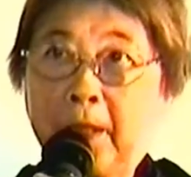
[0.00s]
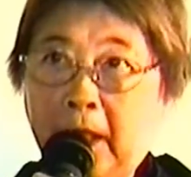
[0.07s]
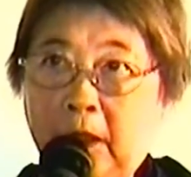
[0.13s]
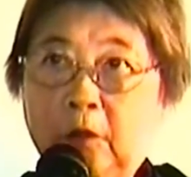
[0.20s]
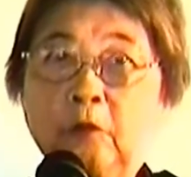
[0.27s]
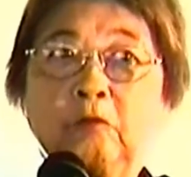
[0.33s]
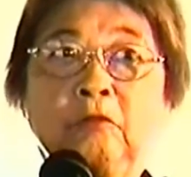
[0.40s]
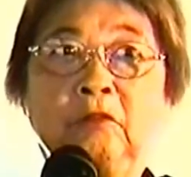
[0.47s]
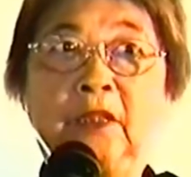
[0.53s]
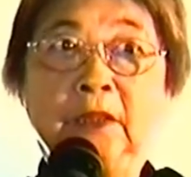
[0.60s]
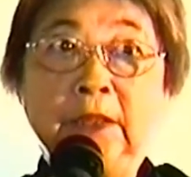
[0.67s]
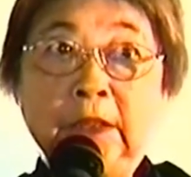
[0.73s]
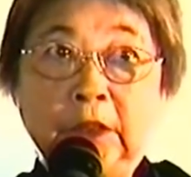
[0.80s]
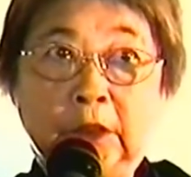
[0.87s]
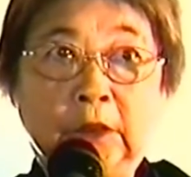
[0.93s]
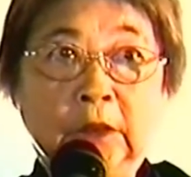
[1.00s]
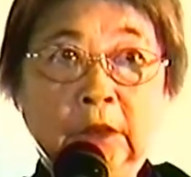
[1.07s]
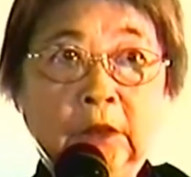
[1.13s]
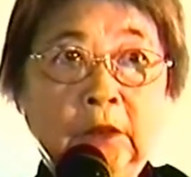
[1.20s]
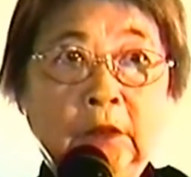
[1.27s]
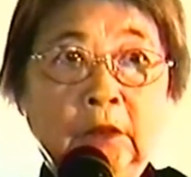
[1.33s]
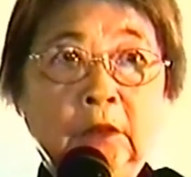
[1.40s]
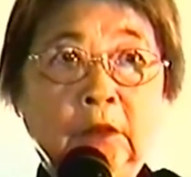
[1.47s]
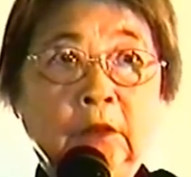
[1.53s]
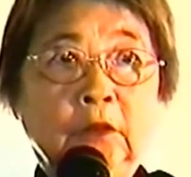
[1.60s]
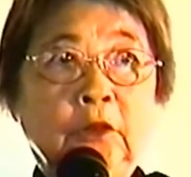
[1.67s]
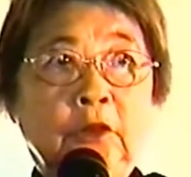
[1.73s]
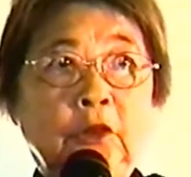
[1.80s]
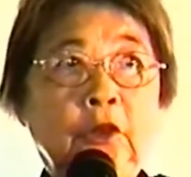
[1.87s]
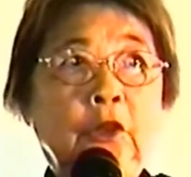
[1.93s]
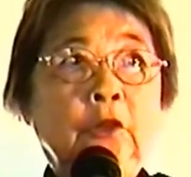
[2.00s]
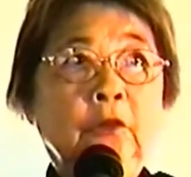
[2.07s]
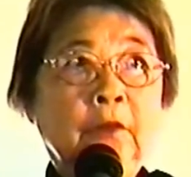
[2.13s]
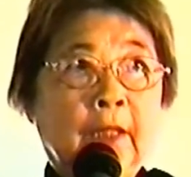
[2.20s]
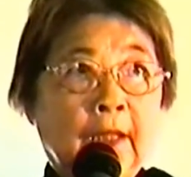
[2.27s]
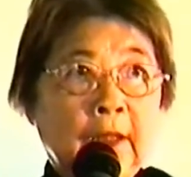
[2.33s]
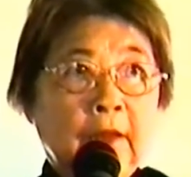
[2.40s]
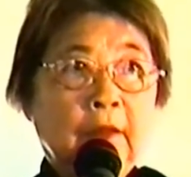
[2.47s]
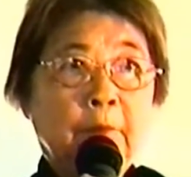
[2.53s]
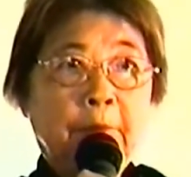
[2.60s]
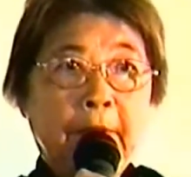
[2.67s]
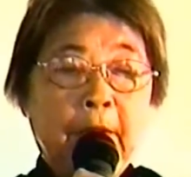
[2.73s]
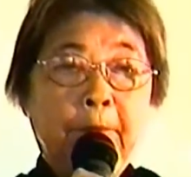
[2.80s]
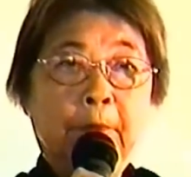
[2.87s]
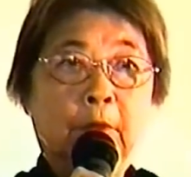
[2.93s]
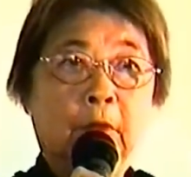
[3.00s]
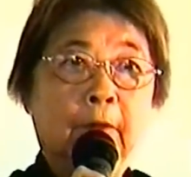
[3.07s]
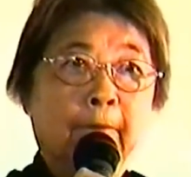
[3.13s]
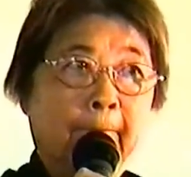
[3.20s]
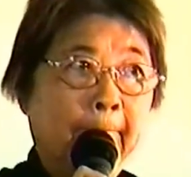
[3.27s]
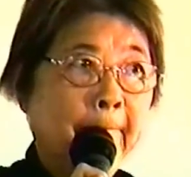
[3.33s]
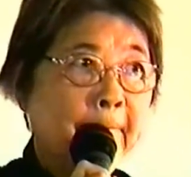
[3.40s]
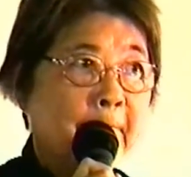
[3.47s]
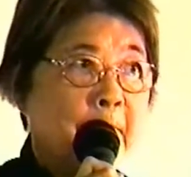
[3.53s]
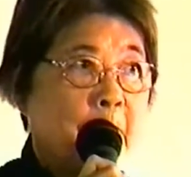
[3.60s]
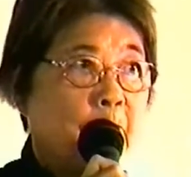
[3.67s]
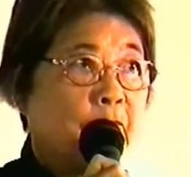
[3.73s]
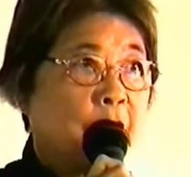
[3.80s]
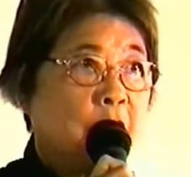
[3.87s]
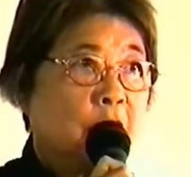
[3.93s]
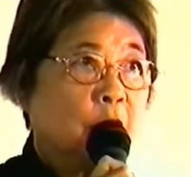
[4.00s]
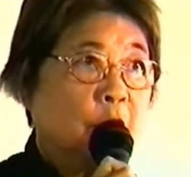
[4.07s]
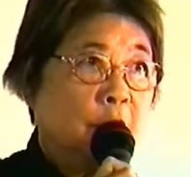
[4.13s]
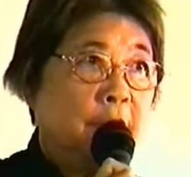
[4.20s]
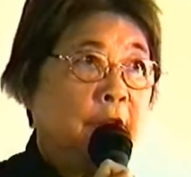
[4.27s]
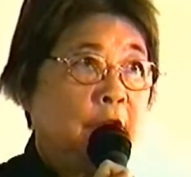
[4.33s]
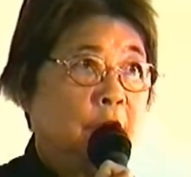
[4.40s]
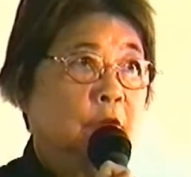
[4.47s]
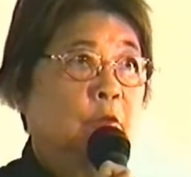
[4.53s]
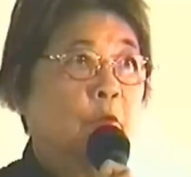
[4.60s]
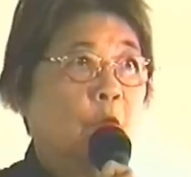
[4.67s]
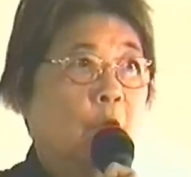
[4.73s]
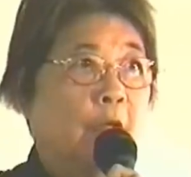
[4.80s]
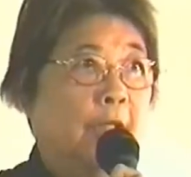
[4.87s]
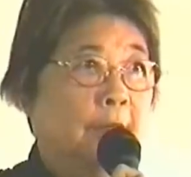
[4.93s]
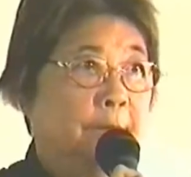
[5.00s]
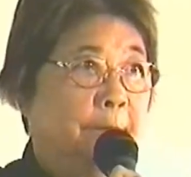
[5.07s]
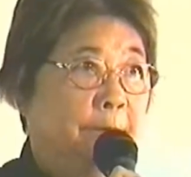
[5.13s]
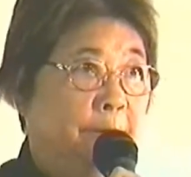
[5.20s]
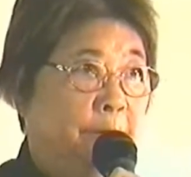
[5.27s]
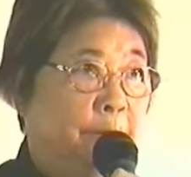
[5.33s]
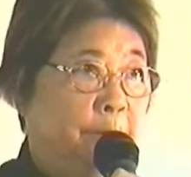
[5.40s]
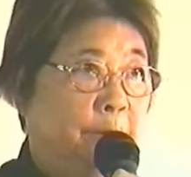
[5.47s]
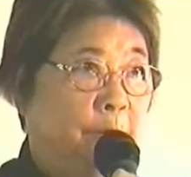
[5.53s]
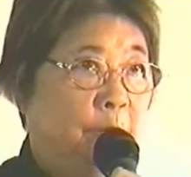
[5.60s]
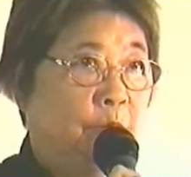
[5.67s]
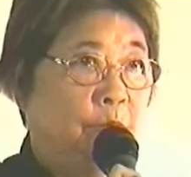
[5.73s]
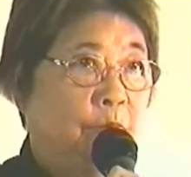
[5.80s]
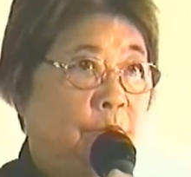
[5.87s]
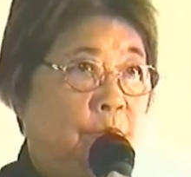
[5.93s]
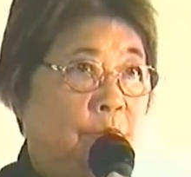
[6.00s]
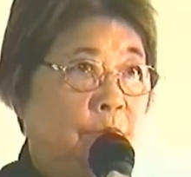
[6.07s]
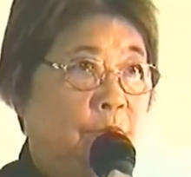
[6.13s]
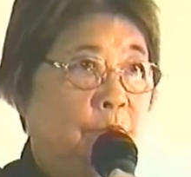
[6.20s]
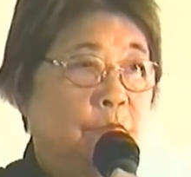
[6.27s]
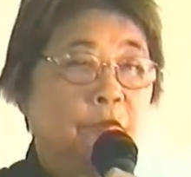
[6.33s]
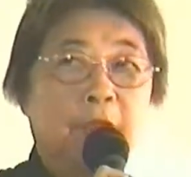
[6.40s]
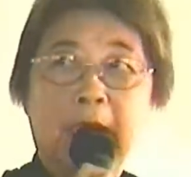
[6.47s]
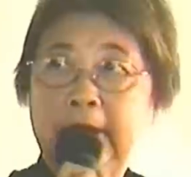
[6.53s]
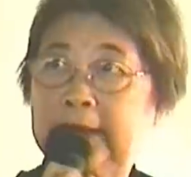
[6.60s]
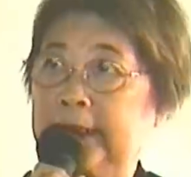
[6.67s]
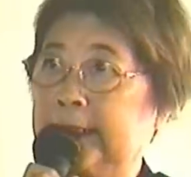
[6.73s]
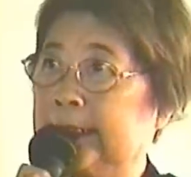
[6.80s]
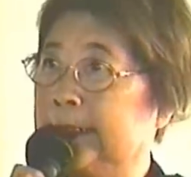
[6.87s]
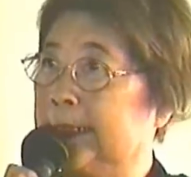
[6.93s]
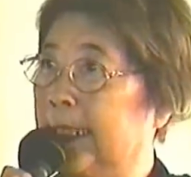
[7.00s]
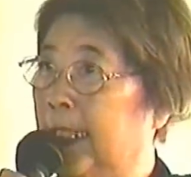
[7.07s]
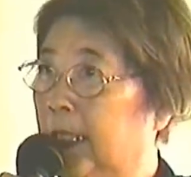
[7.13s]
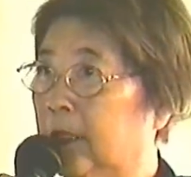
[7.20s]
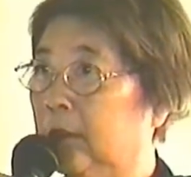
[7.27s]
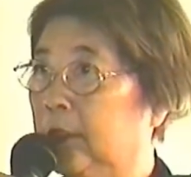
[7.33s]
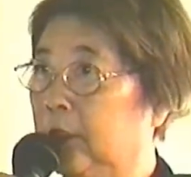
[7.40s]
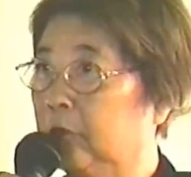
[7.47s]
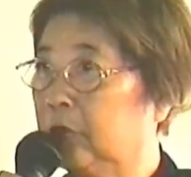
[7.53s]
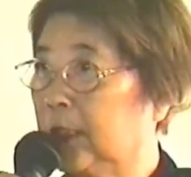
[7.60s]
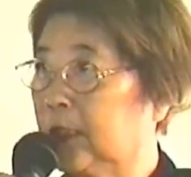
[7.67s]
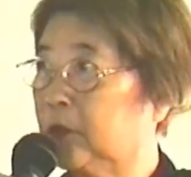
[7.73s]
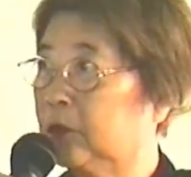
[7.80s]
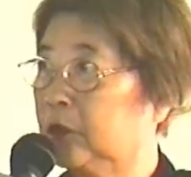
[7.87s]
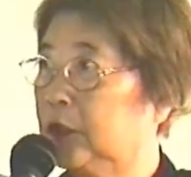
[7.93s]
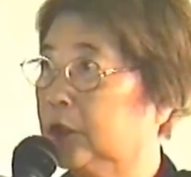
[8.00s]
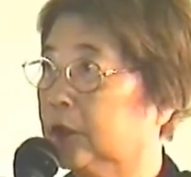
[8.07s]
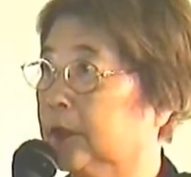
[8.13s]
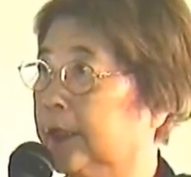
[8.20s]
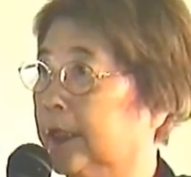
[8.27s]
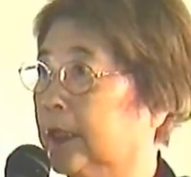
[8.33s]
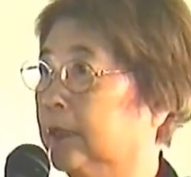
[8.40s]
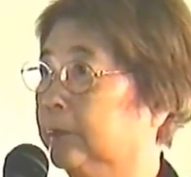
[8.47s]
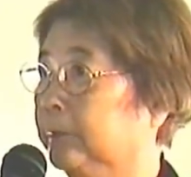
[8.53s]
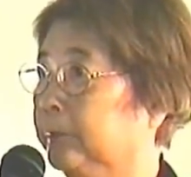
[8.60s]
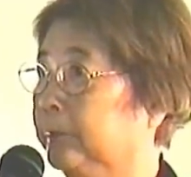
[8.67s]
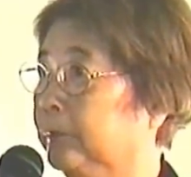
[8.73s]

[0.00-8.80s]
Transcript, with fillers: part of religion to unite the people to go into war. That's exactly what Tojo did.